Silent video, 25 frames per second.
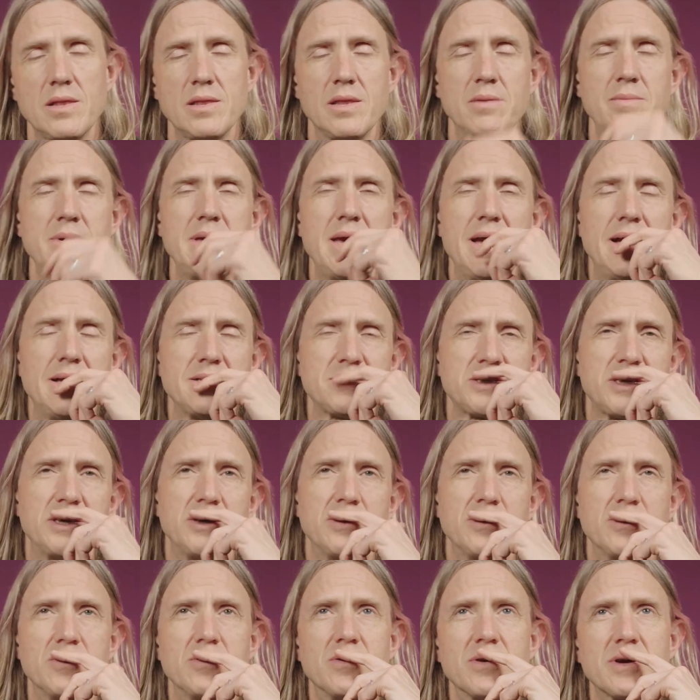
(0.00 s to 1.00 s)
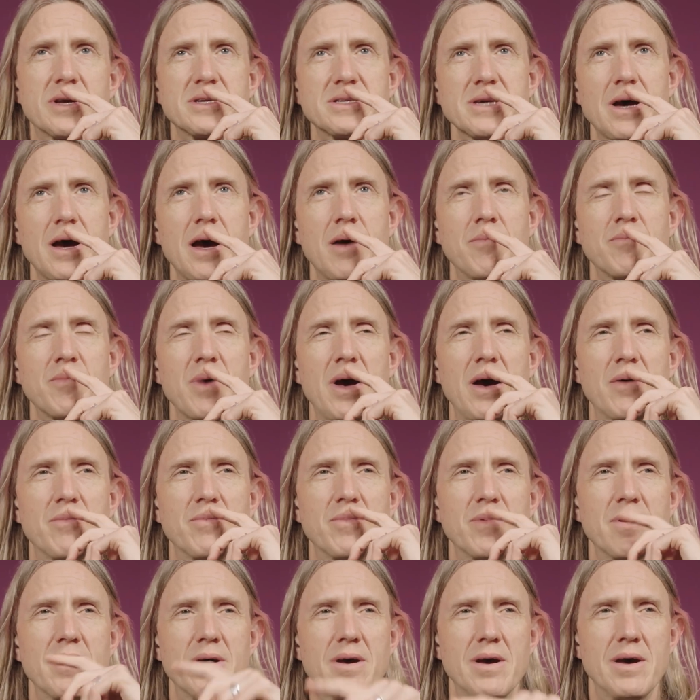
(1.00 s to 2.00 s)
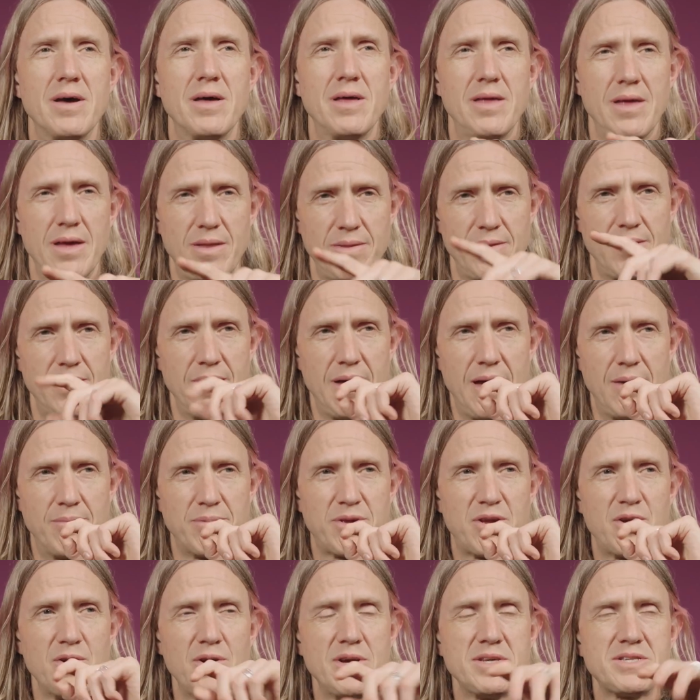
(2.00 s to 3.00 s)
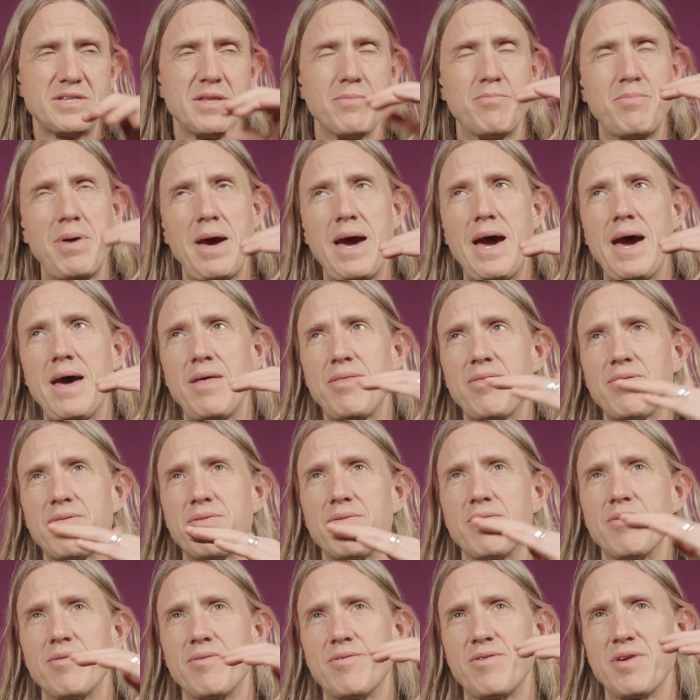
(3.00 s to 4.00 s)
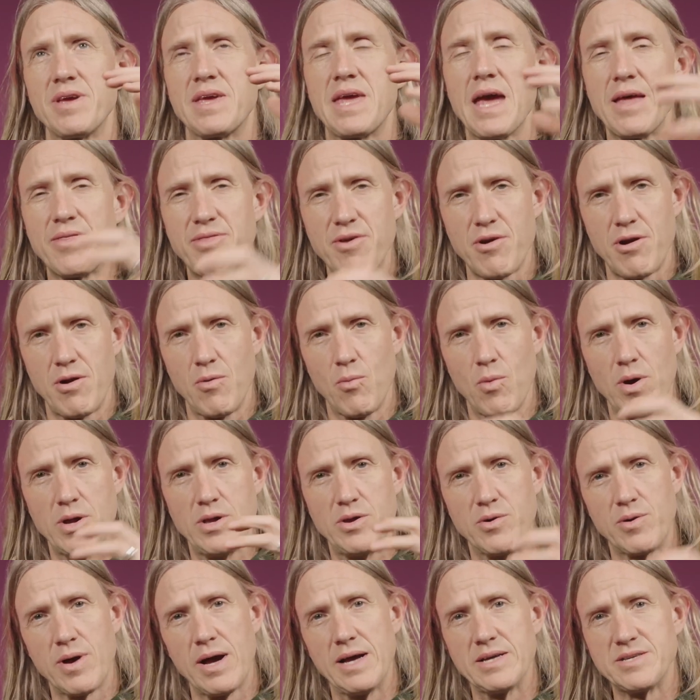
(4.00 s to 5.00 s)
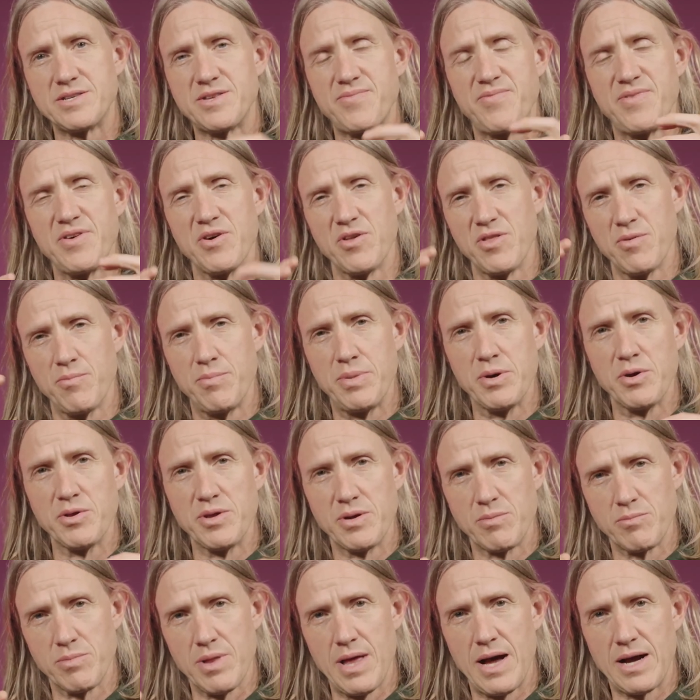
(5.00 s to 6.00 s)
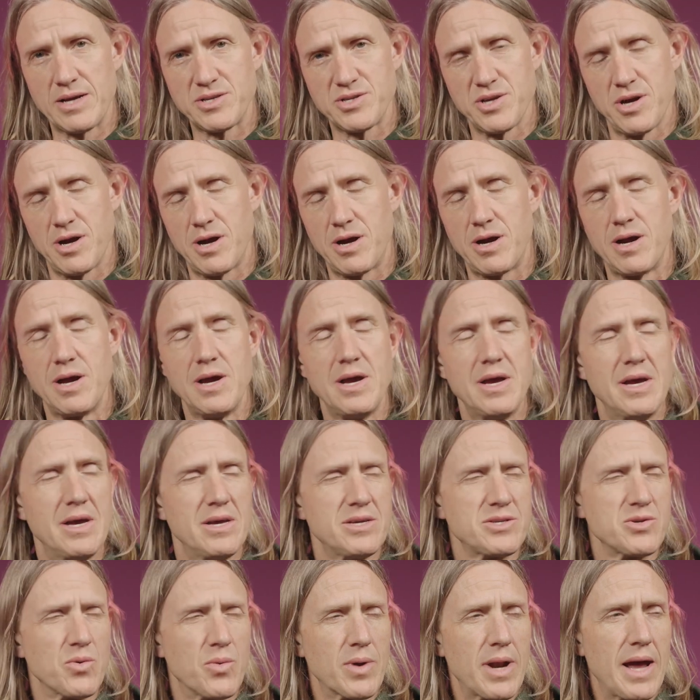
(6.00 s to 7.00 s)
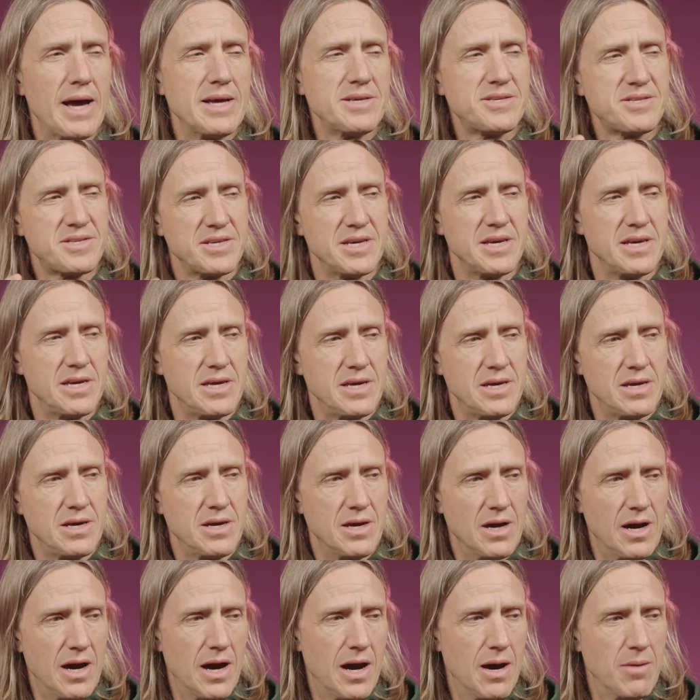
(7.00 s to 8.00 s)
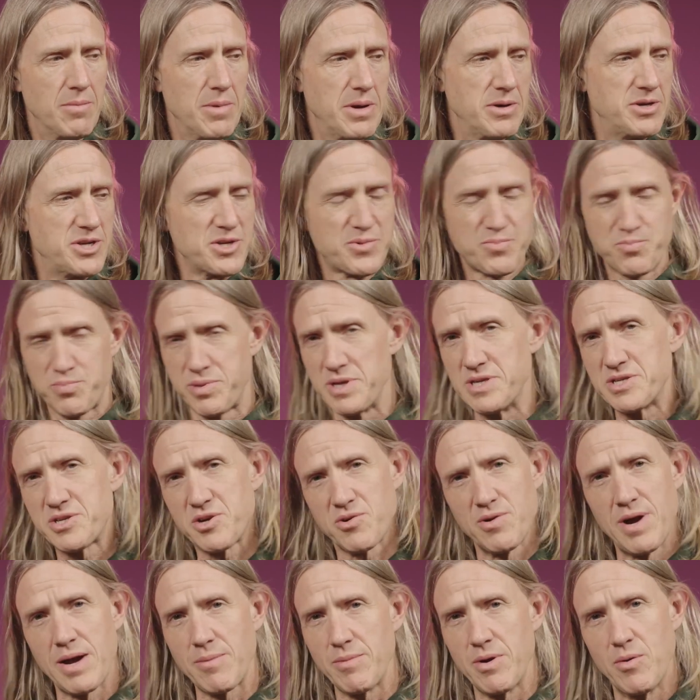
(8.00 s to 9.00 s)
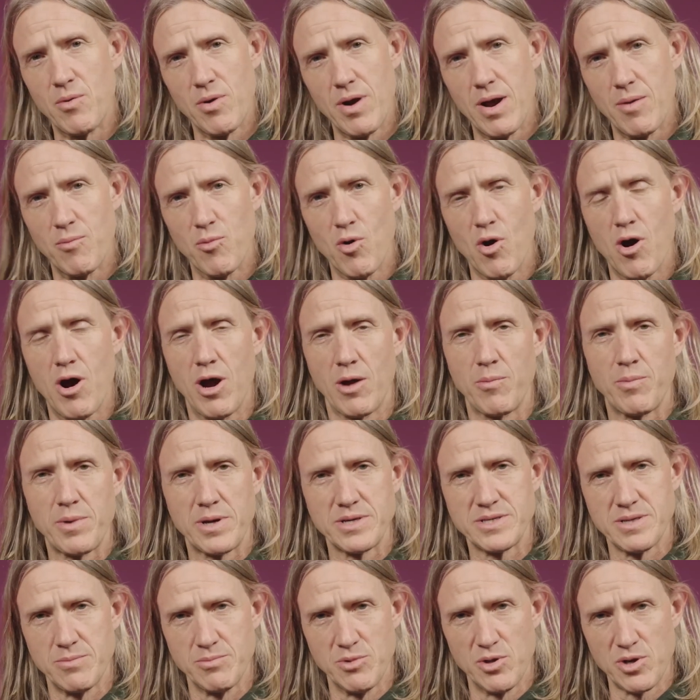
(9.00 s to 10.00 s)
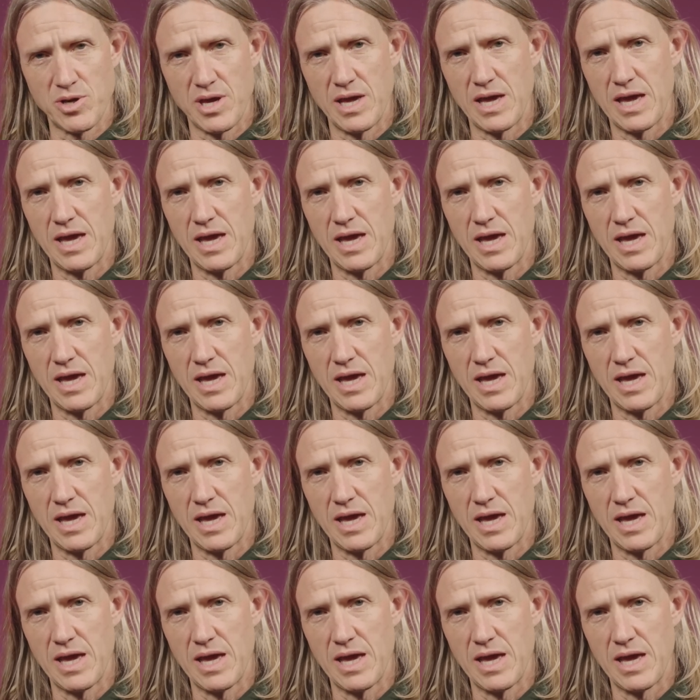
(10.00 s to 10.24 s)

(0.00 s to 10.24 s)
Let me ask you, because I'm curious the path to get there and what you guys feel the building blocks are. So what I see, and just please correct me where I'm wrong, because I'm looking